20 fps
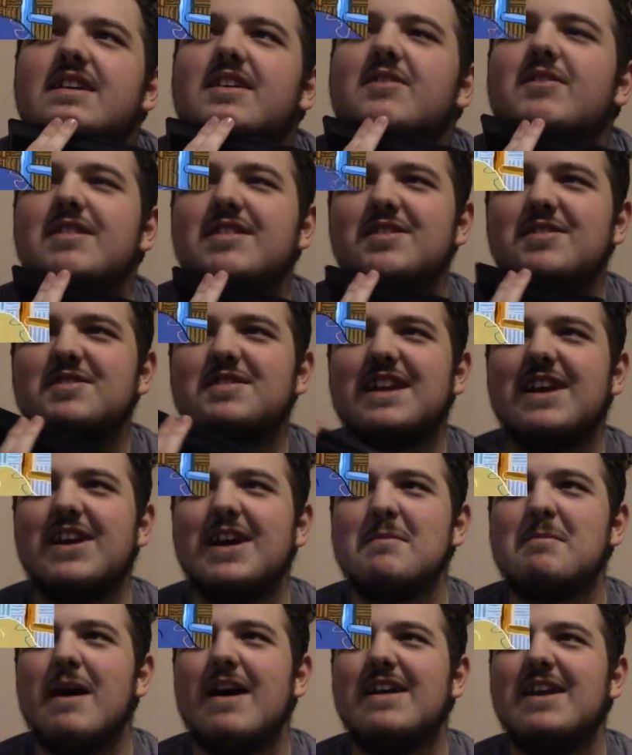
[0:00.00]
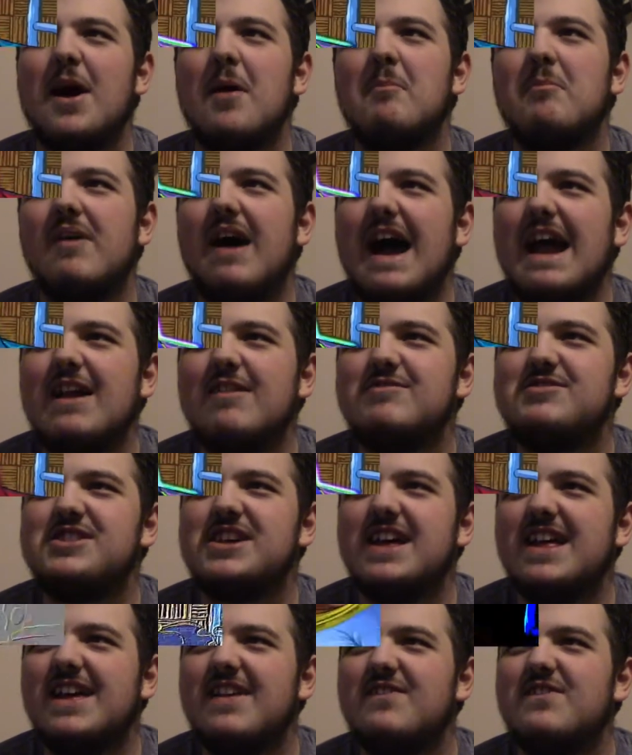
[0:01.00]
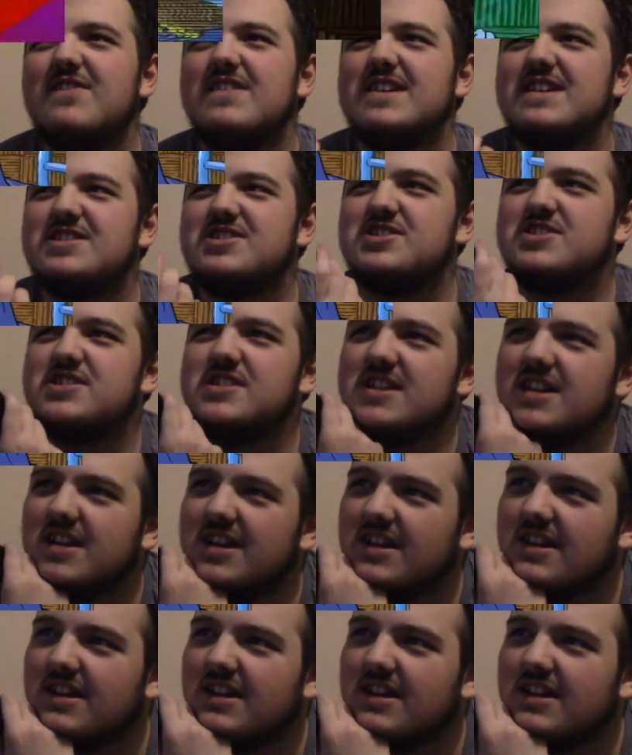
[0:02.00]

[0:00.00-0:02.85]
What's so scary about an albino jellyfish?